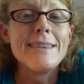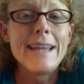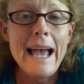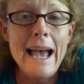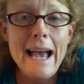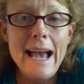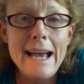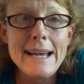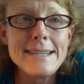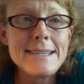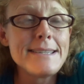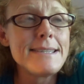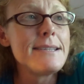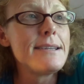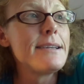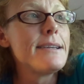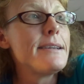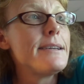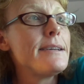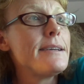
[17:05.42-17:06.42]

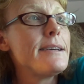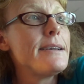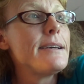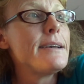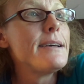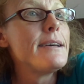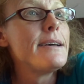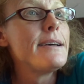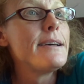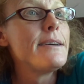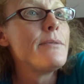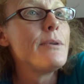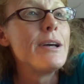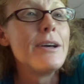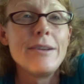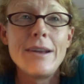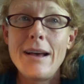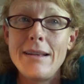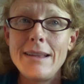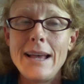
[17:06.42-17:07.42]

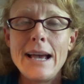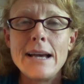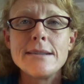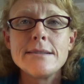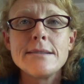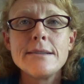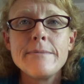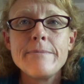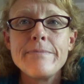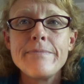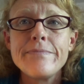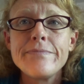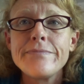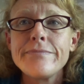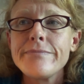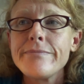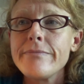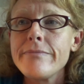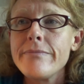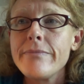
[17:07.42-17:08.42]
not last.
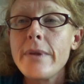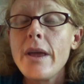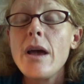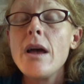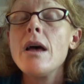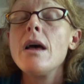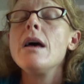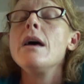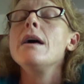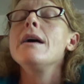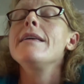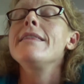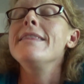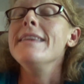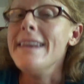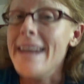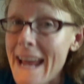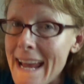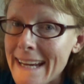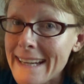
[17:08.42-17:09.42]

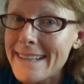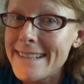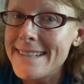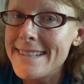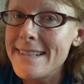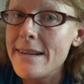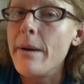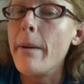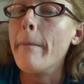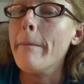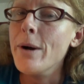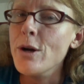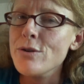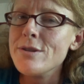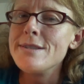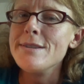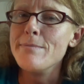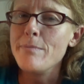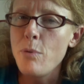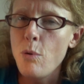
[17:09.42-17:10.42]
The next
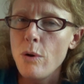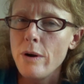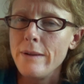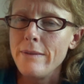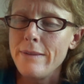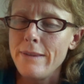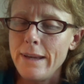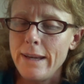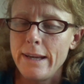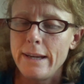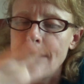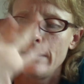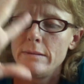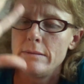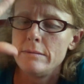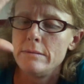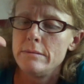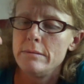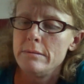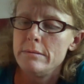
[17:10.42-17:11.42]
most important thing,
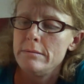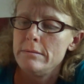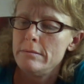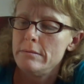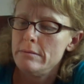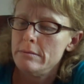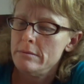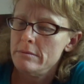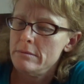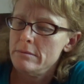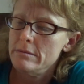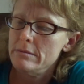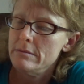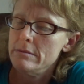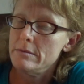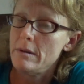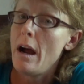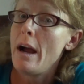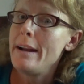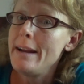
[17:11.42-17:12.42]

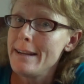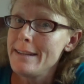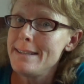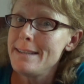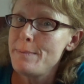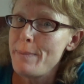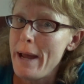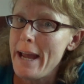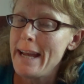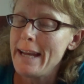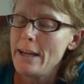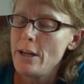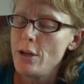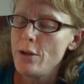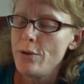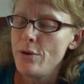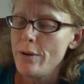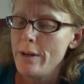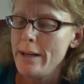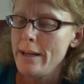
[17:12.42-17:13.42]
right next to spaying and
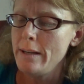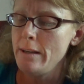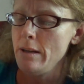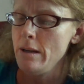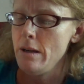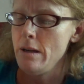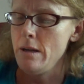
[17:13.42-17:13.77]
neutering,